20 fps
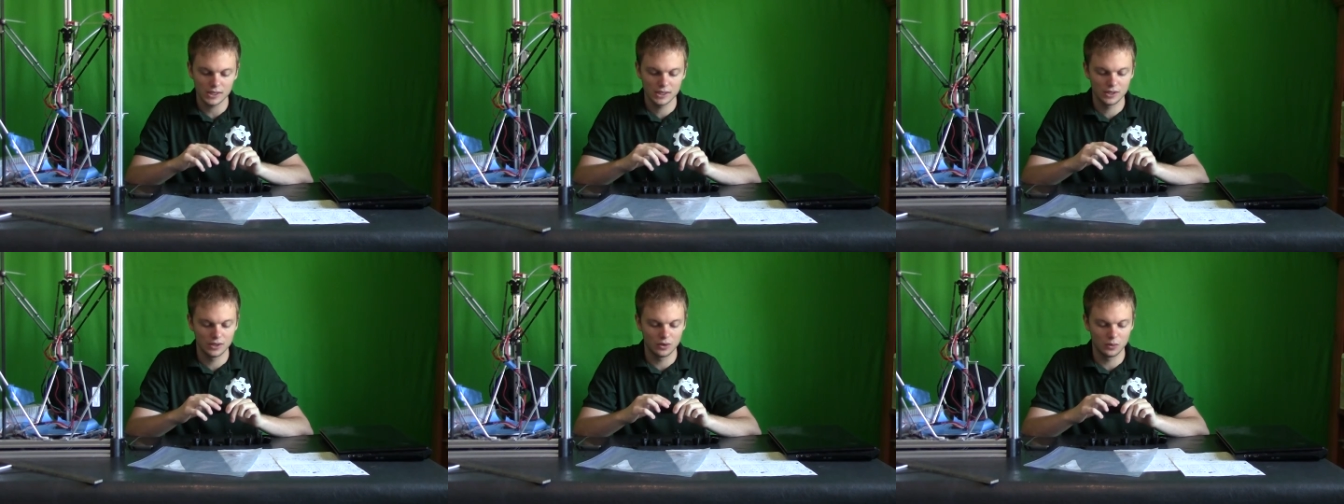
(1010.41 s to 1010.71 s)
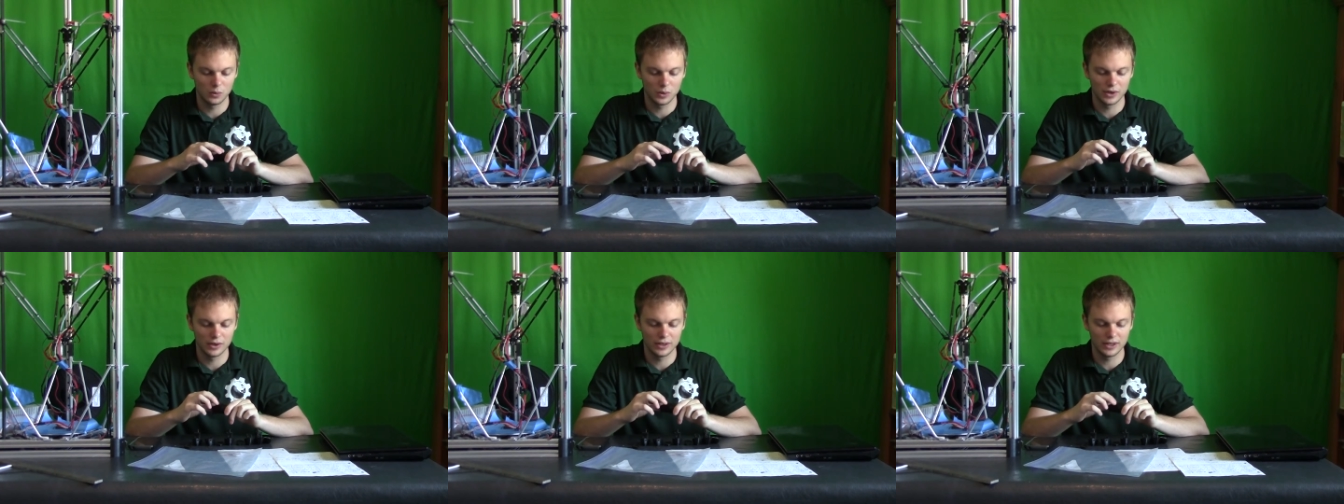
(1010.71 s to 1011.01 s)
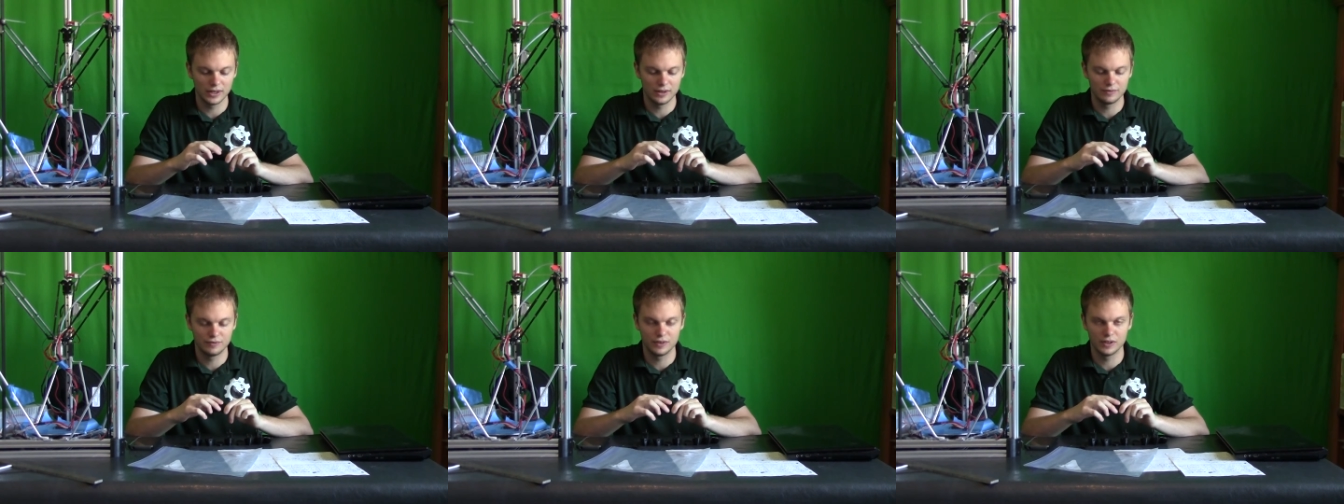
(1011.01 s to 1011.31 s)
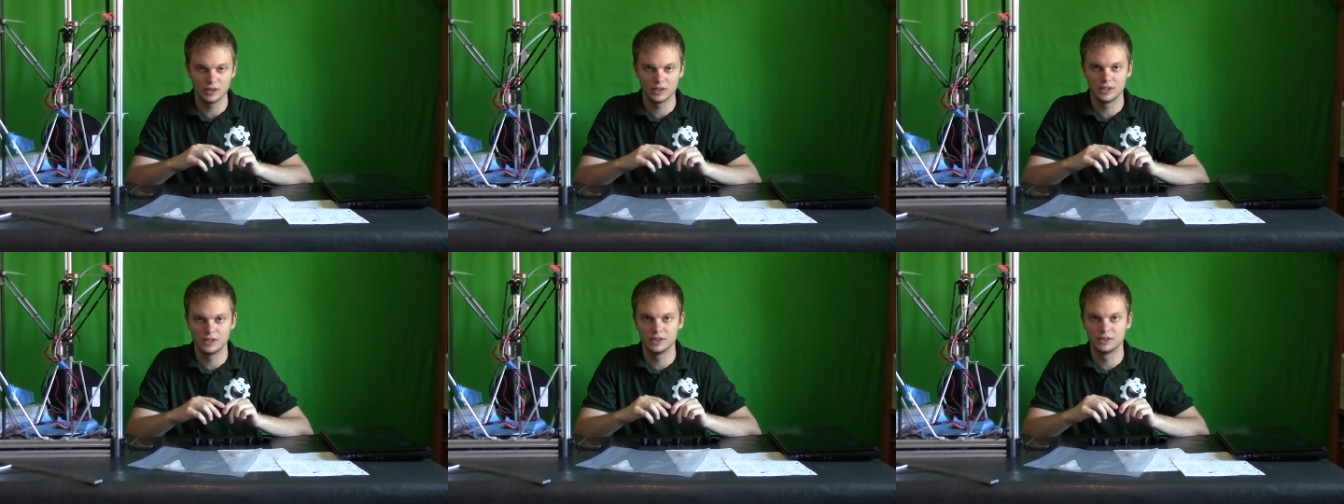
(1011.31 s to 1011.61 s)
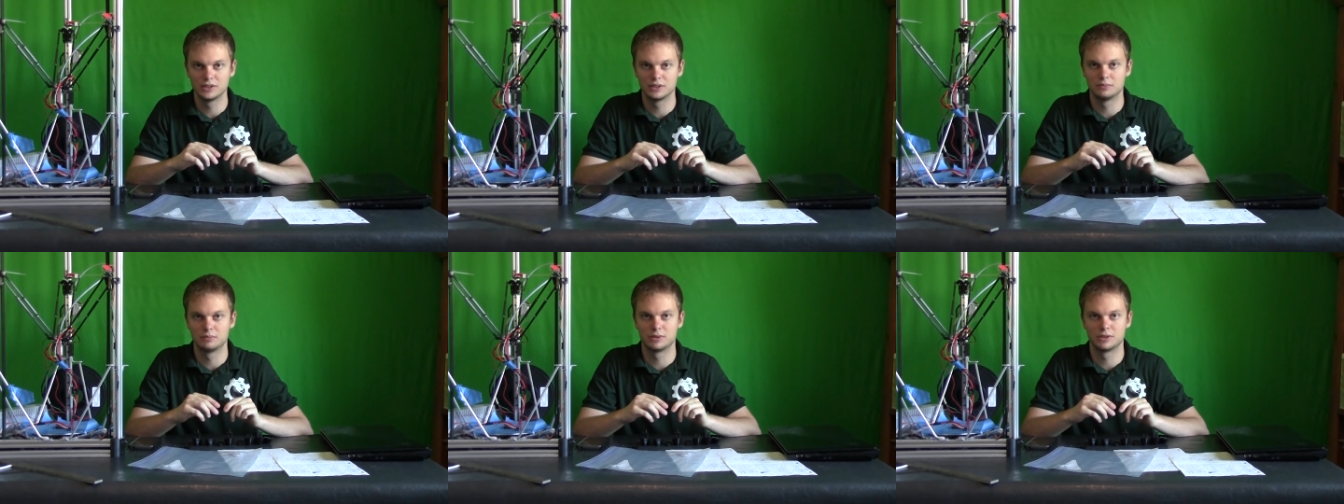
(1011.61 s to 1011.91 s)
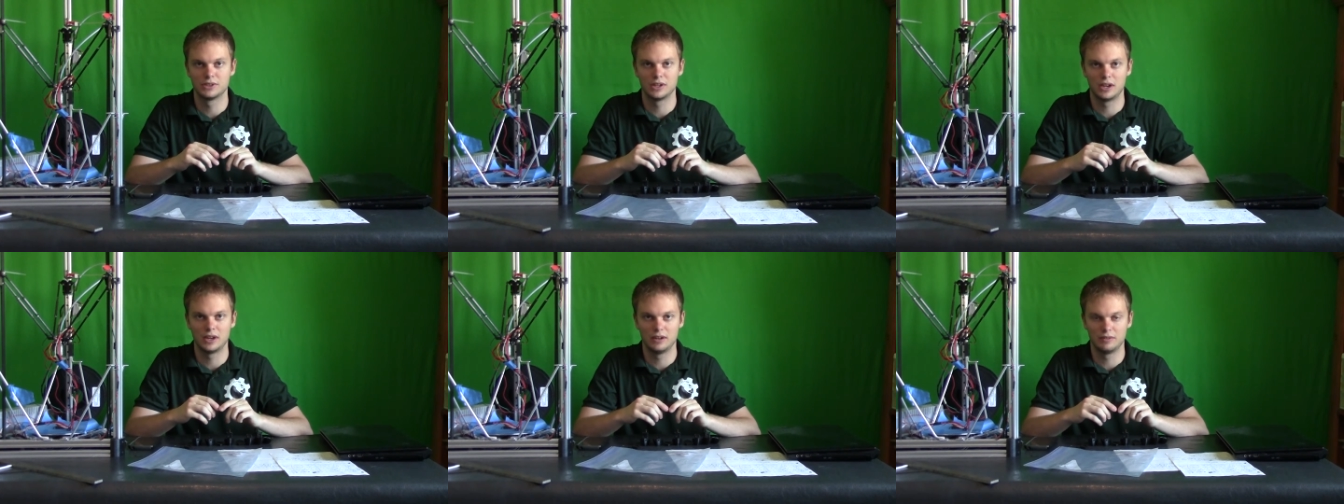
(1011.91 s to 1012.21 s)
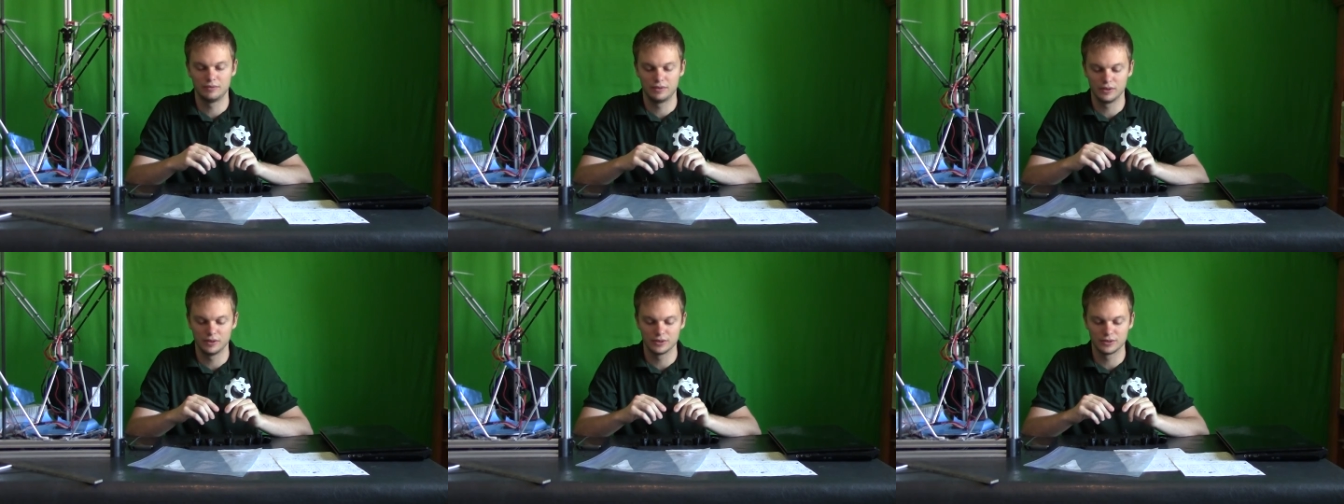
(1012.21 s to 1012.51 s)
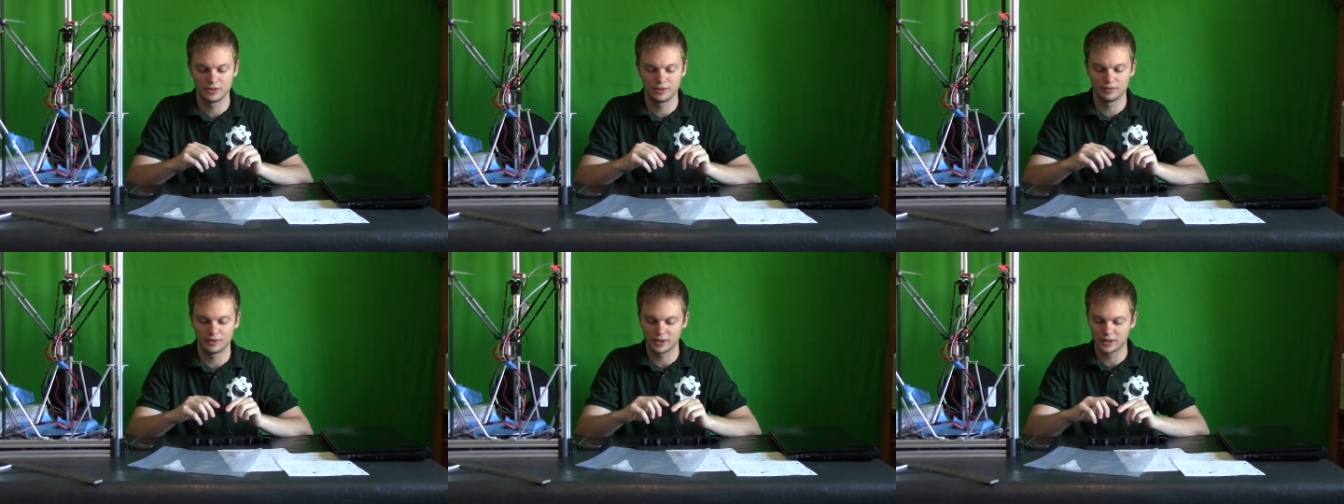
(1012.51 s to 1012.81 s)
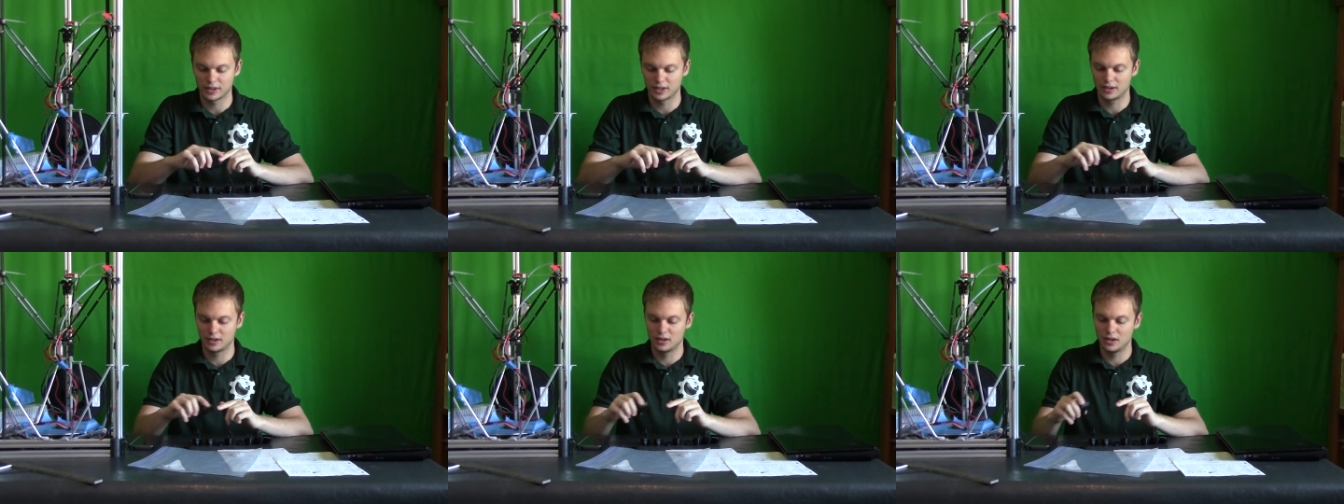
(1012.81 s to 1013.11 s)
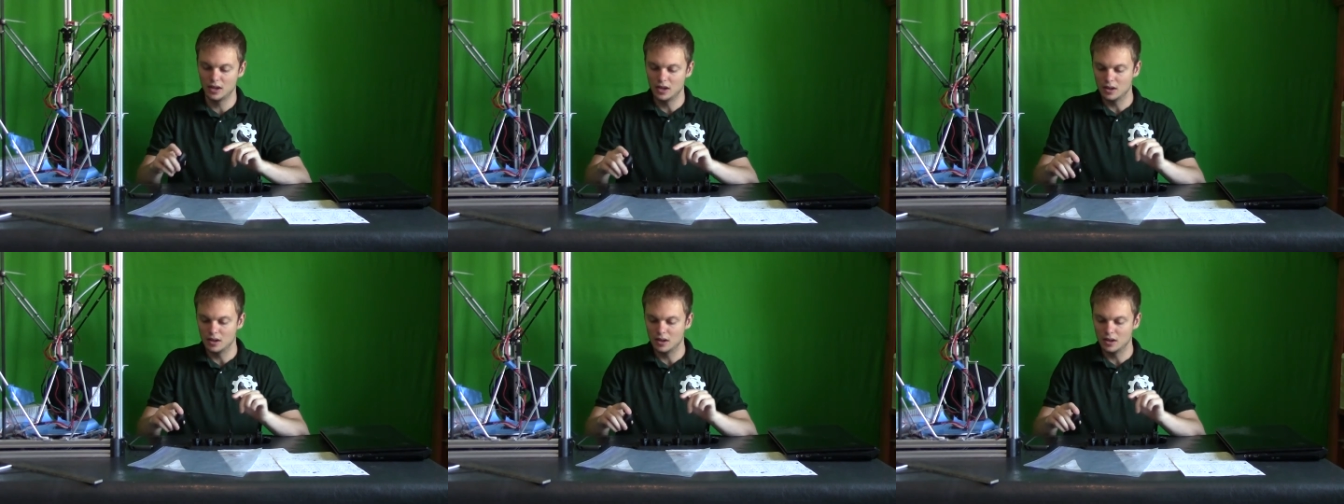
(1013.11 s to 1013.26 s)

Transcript: you know, where the infill is, the percent infill, stuff like that.